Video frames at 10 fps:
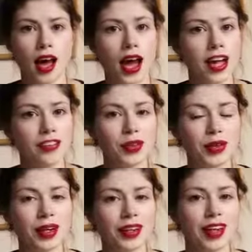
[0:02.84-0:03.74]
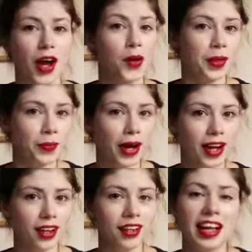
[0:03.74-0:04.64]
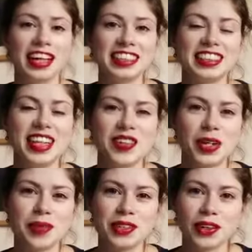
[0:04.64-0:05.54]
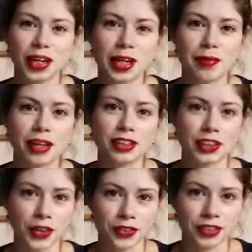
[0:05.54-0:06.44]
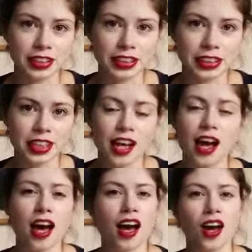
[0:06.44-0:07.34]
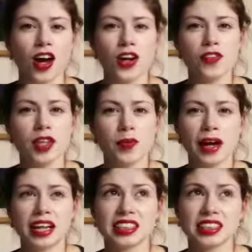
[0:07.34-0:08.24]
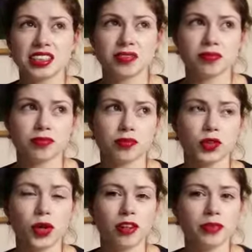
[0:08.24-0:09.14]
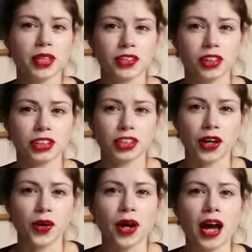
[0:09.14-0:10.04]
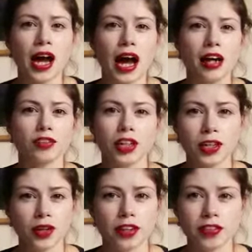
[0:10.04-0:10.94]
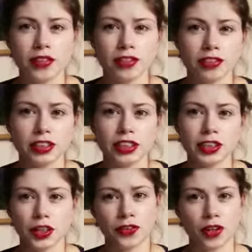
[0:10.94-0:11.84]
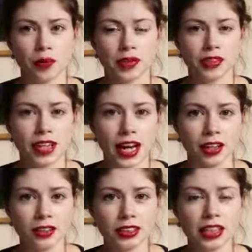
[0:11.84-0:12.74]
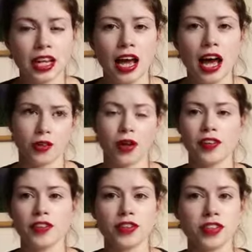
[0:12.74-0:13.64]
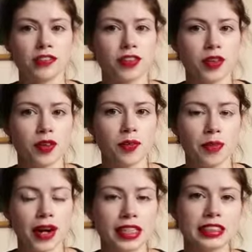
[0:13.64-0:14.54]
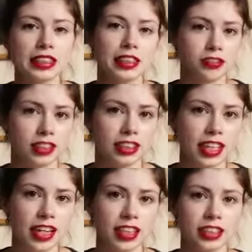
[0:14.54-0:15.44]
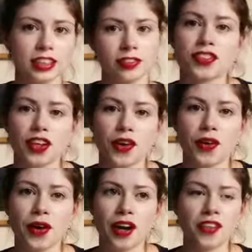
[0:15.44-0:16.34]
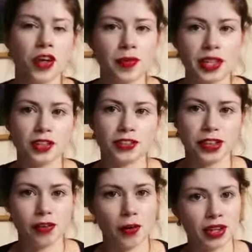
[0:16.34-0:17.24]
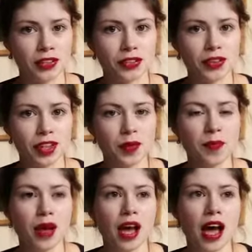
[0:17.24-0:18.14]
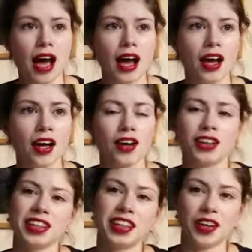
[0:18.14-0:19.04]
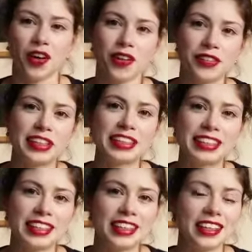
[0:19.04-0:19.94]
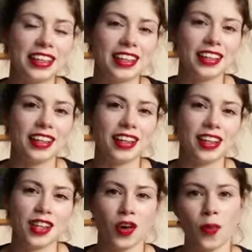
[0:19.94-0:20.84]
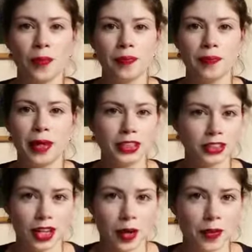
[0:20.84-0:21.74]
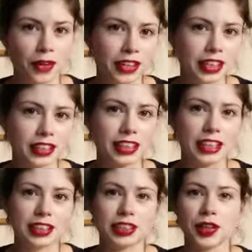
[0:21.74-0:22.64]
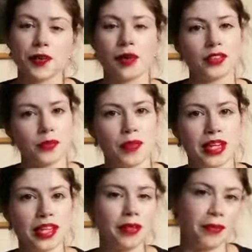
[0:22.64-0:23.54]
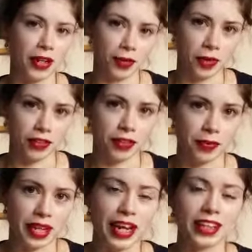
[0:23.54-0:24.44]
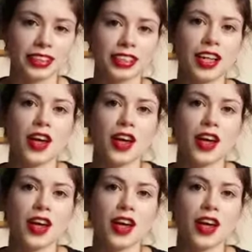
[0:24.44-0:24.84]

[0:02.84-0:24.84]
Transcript: Hi everyone, I hope you're well. Today we're going to be talking about deodorants. Over the past 12 months or so, I've tried quite a few different deodorant options out, quite a few different brands, different styles. So I thought it'd be useful if I went through them. Obviously, they're all personal care products, and so what works for me might not work for somebody else.